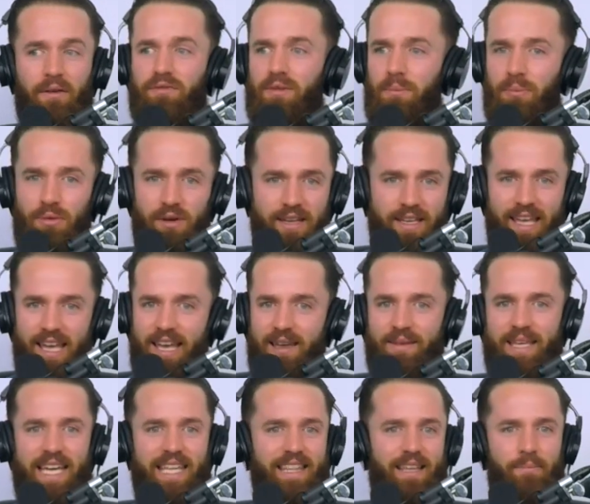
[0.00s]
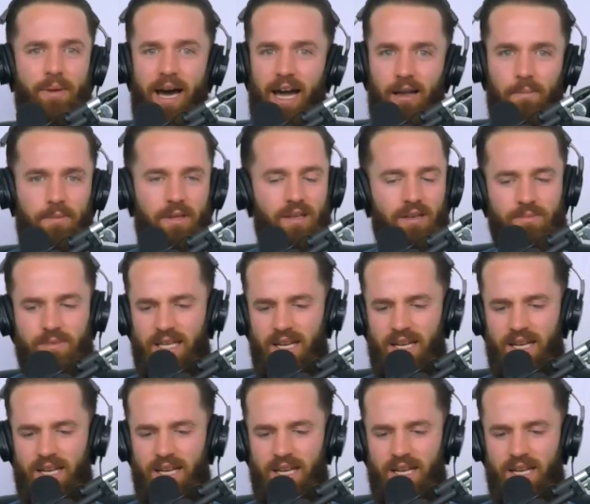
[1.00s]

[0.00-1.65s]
of the pregame, getting them hyped up.